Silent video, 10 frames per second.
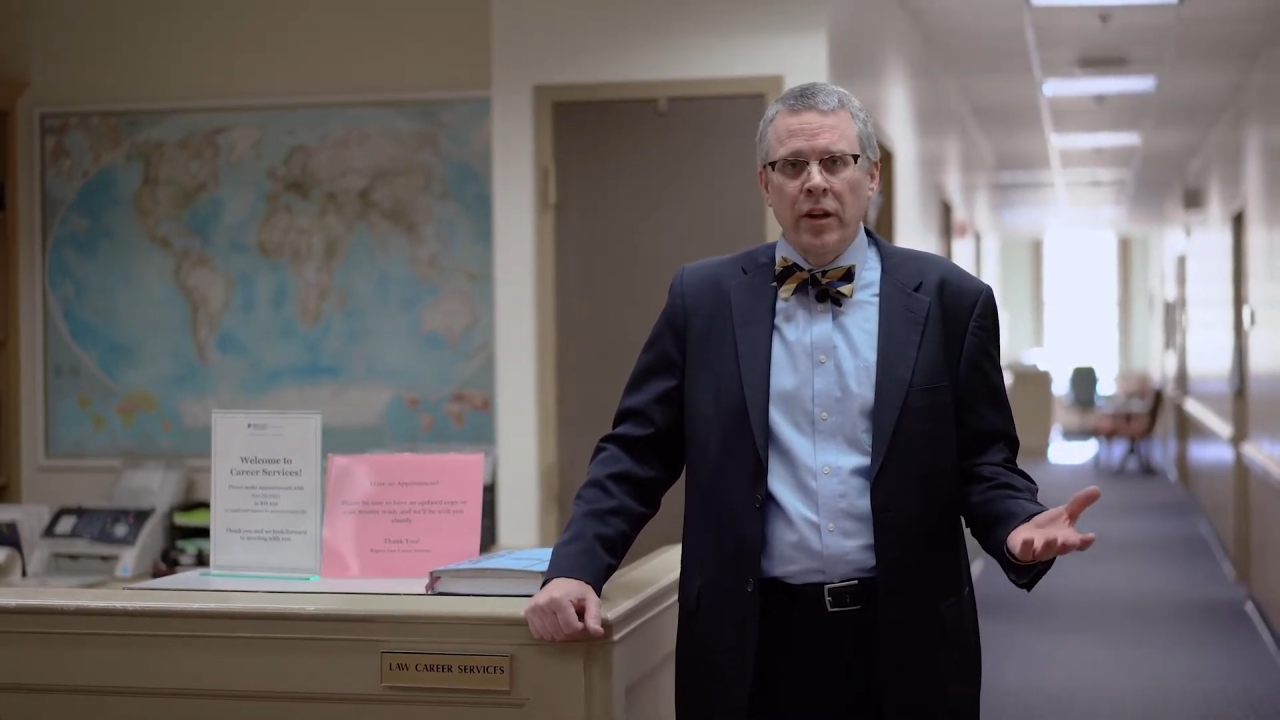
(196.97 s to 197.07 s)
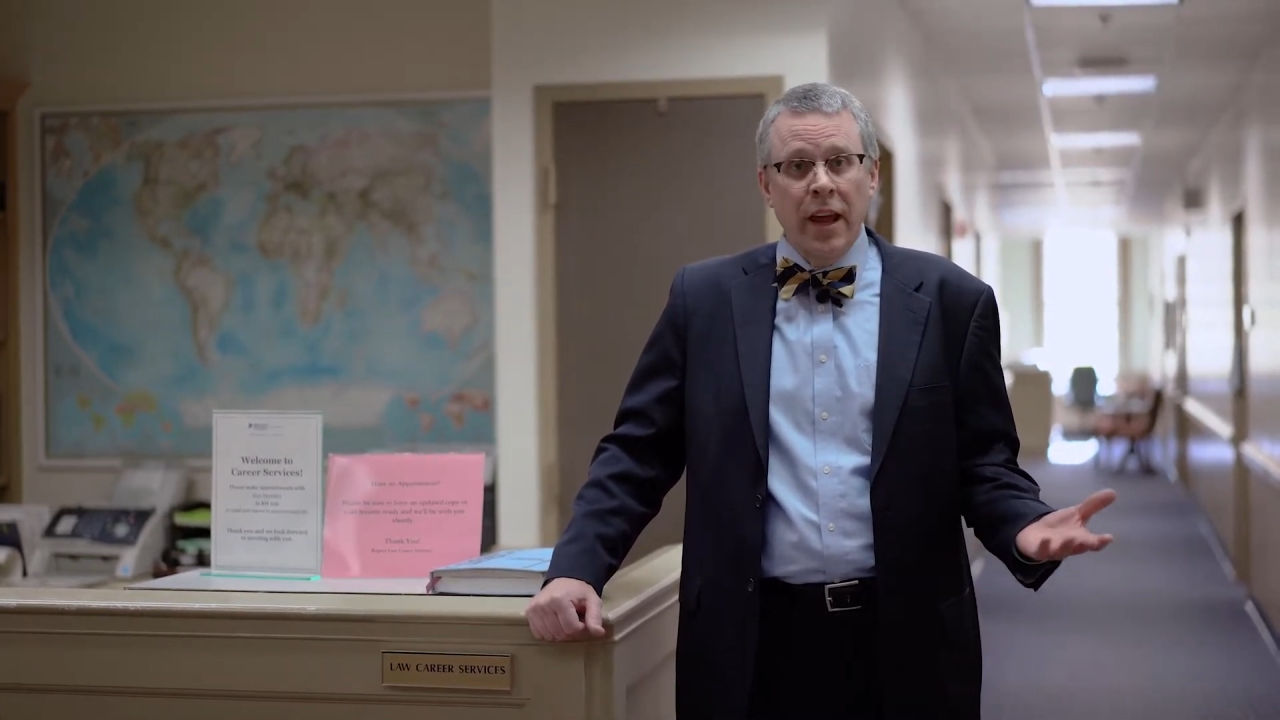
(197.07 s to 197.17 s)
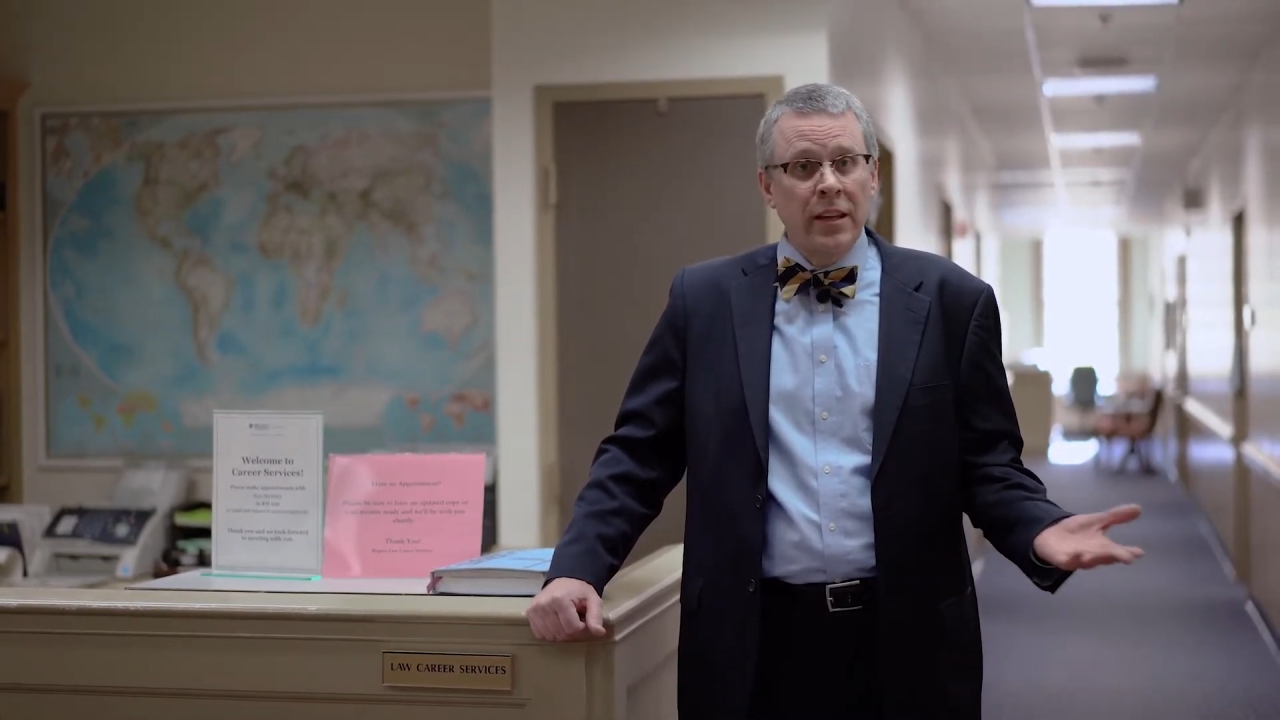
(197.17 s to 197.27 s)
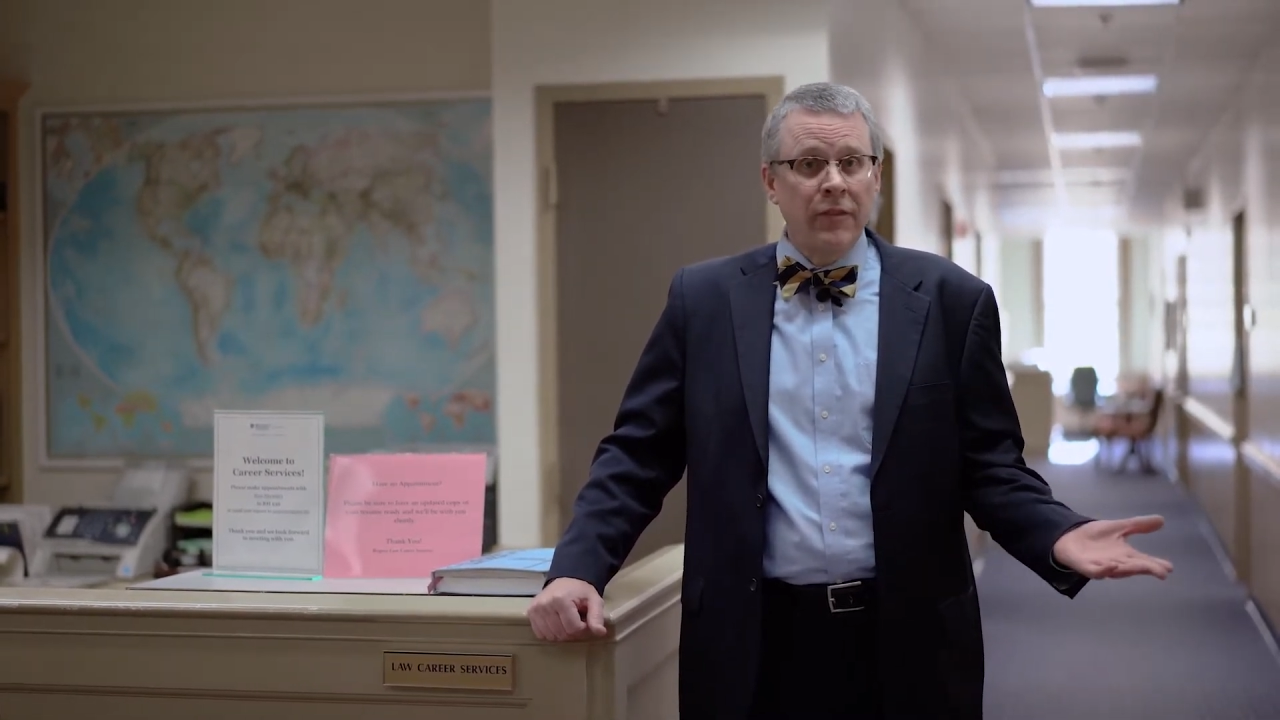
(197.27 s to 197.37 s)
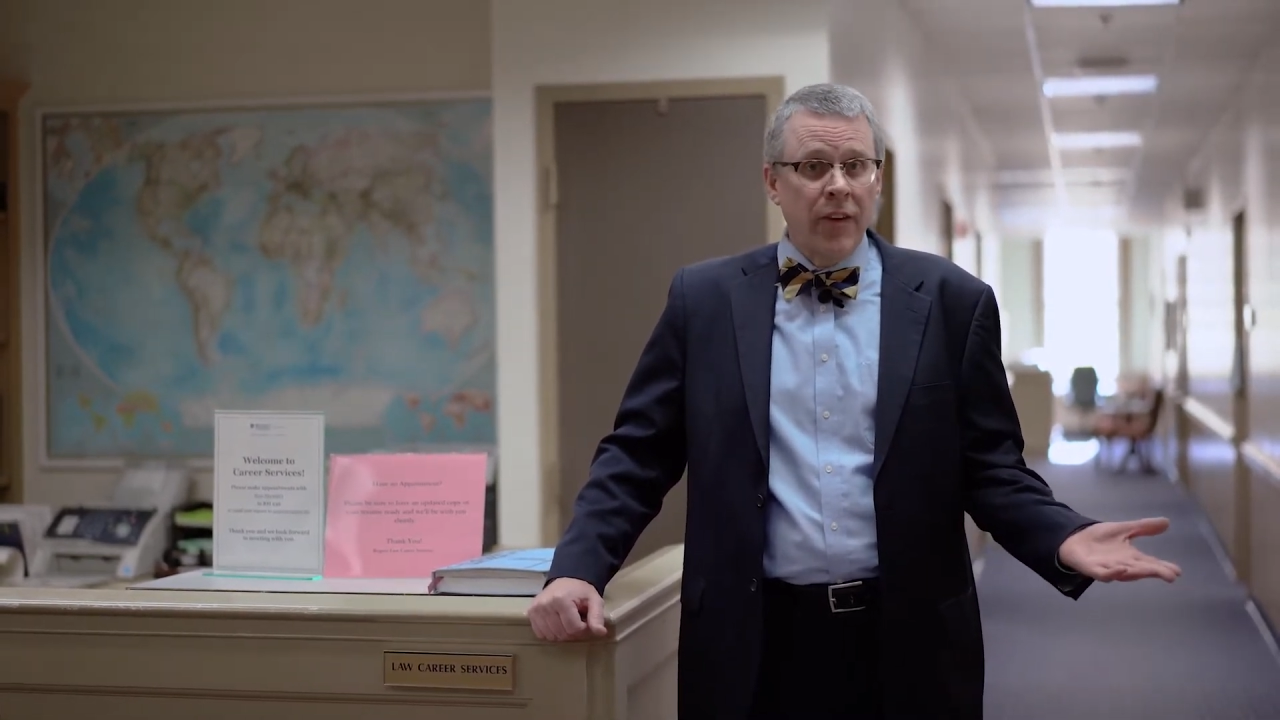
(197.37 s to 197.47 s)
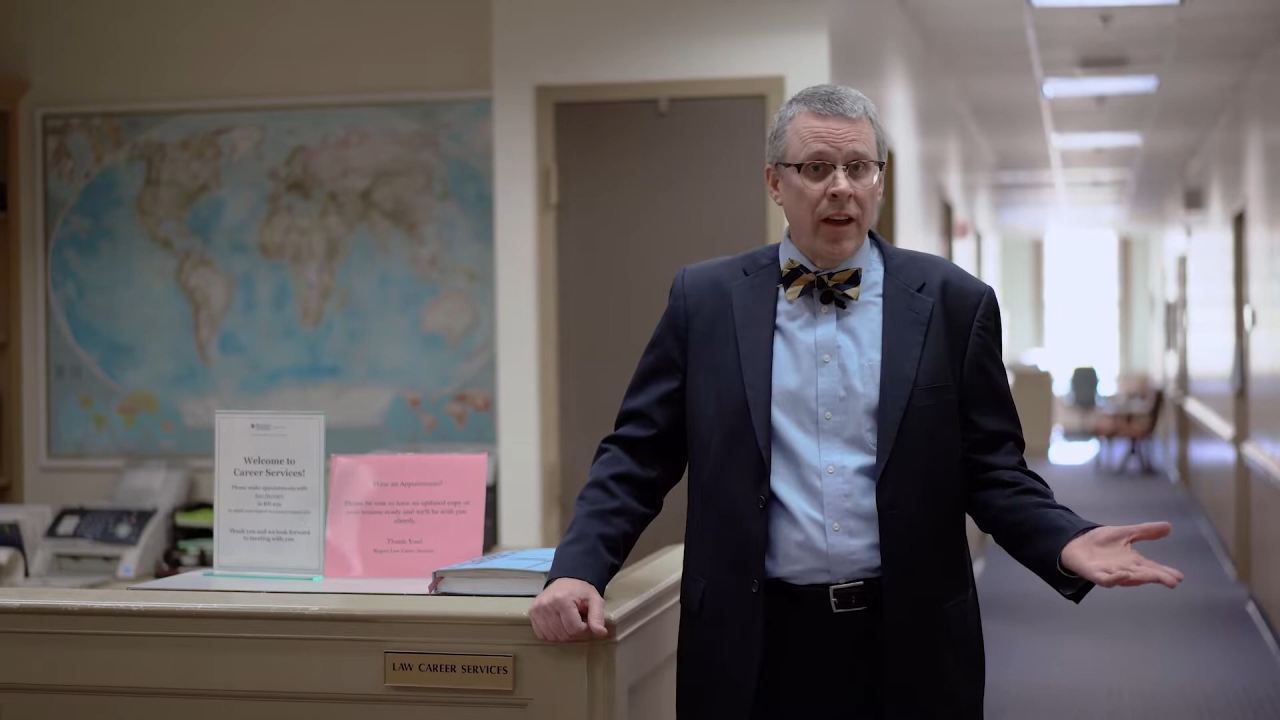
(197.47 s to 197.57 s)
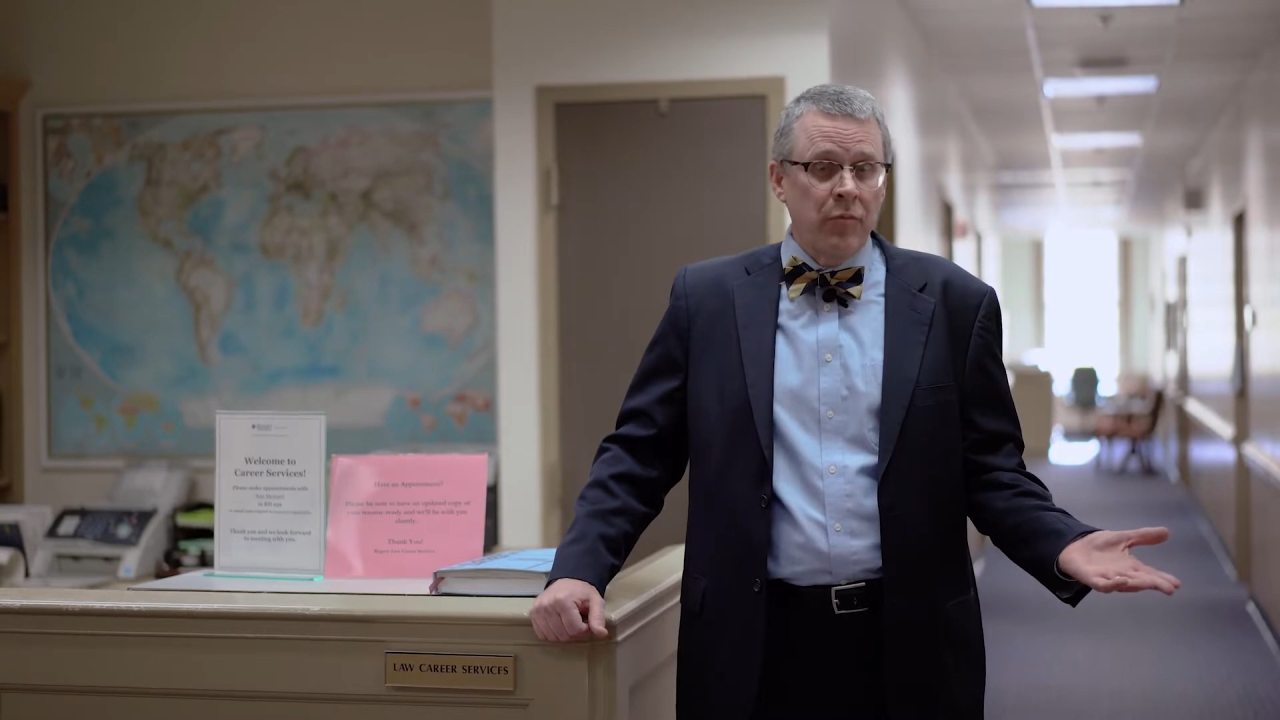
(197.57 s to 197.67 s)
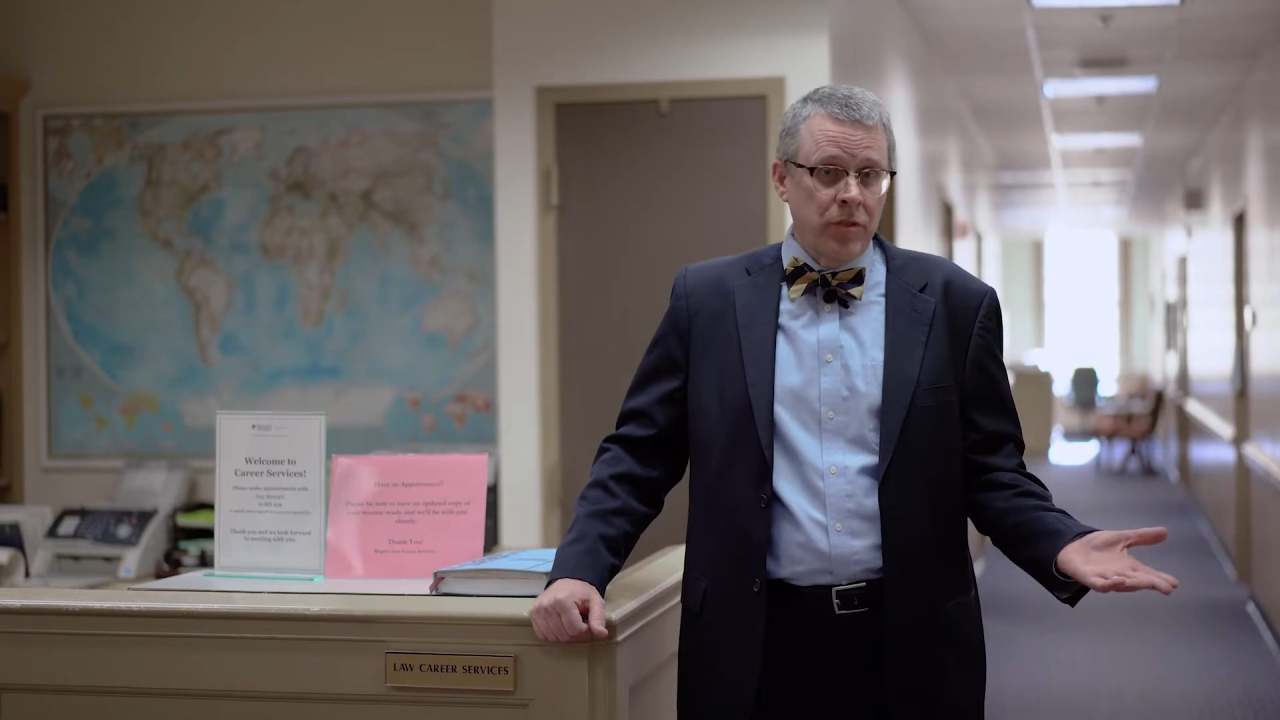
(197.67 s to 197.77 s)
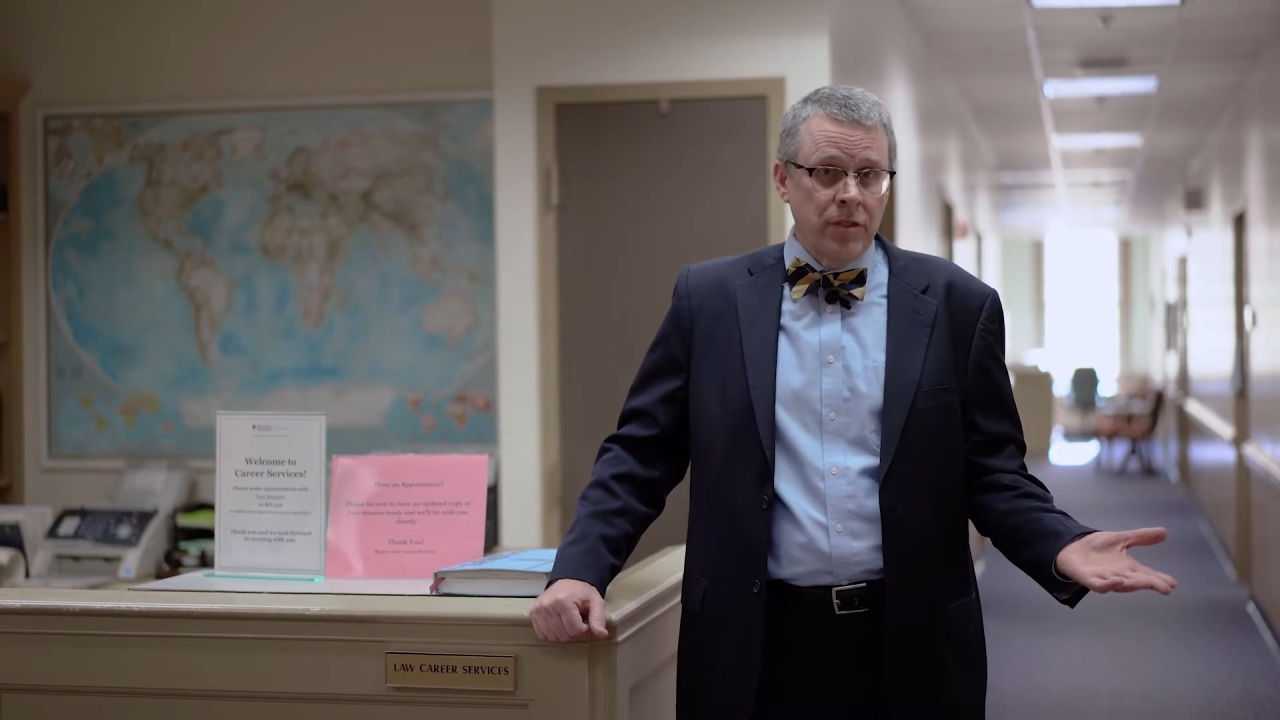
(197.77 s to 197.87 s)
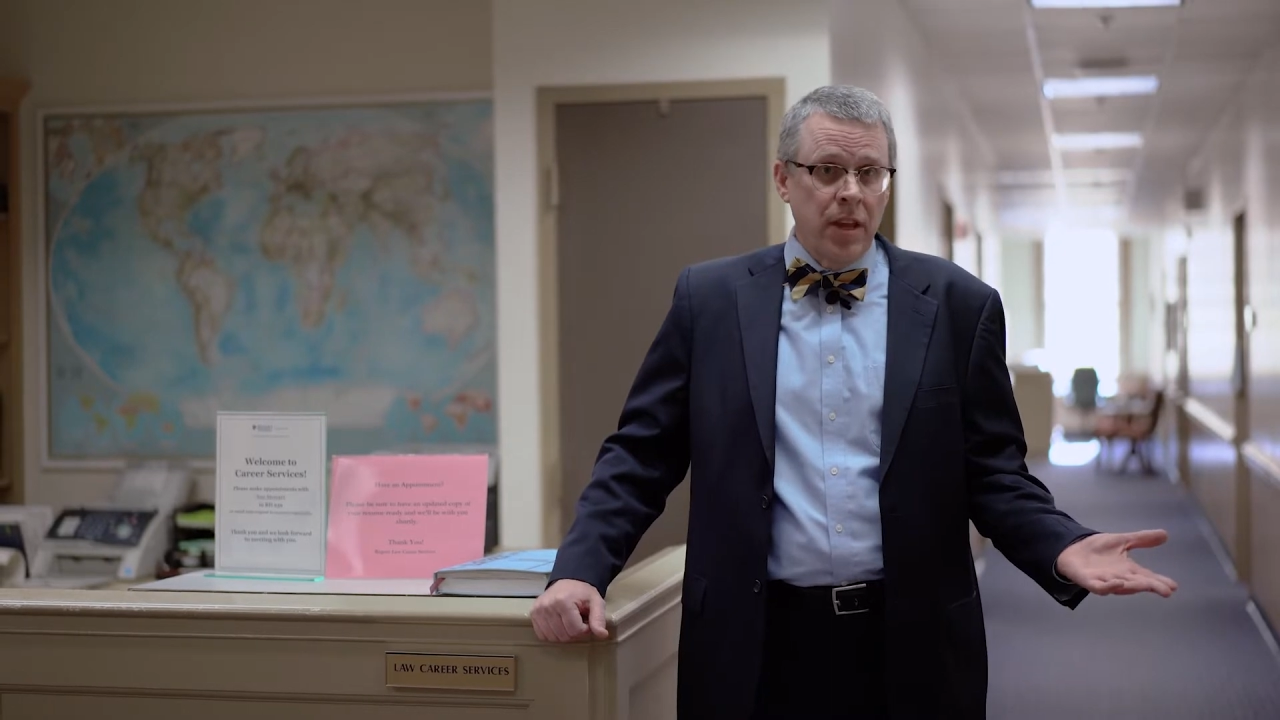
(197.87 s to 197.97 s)

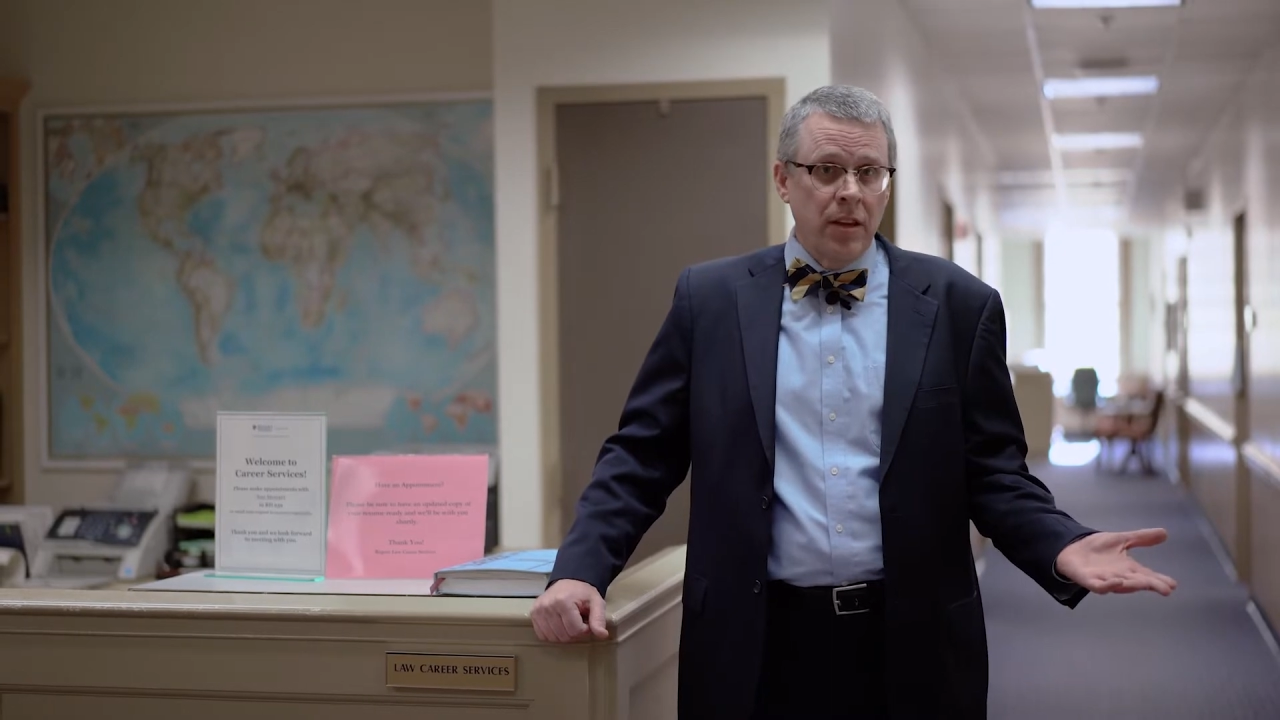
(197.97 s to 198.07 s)
95%